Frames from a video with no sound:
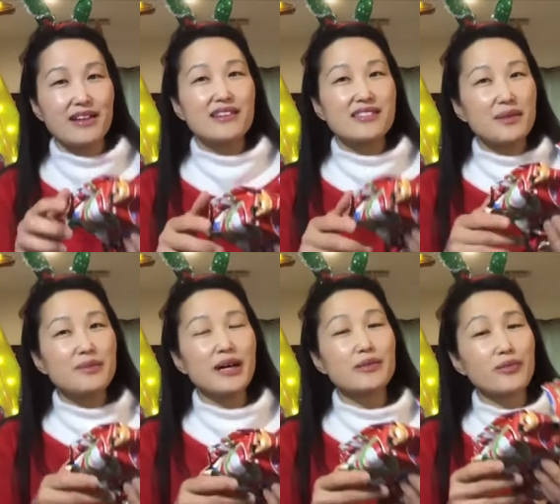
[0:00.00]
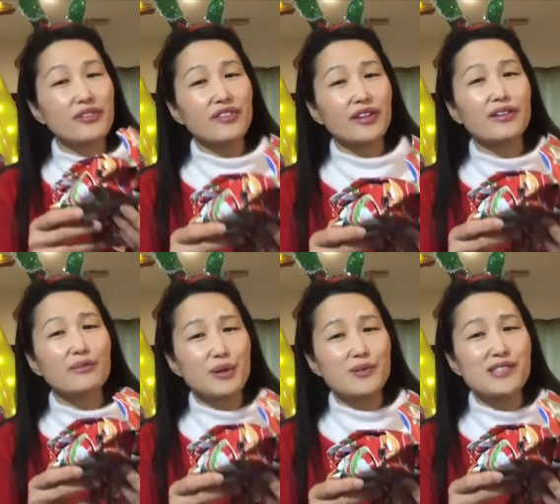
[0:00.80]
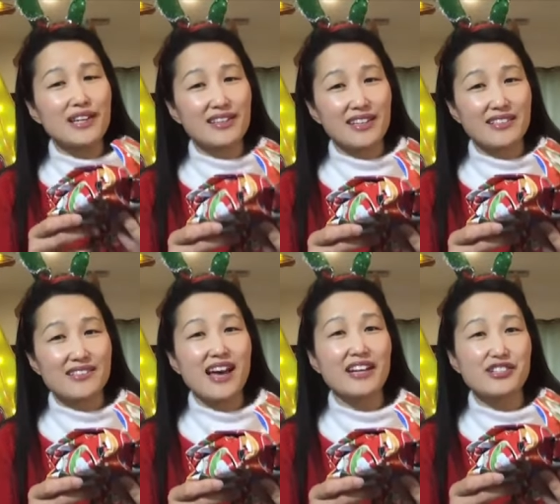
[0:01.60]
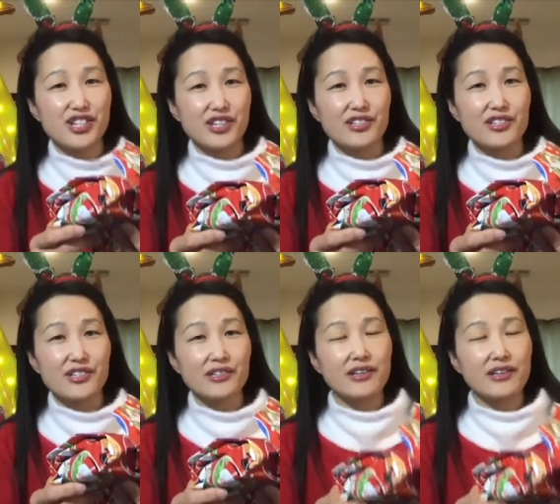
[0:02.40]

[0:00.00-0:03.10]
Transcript: Sometimes we feel the most like this at church.